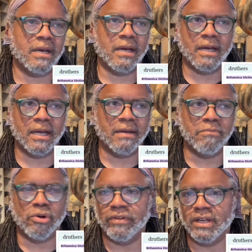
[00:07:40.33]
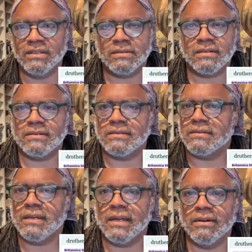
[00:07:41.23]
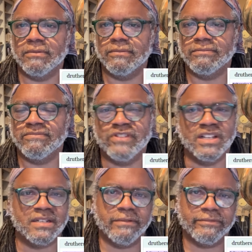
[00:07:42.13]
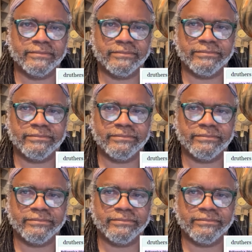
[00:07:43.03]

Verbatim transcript: uh, movies, you know, fun stuff.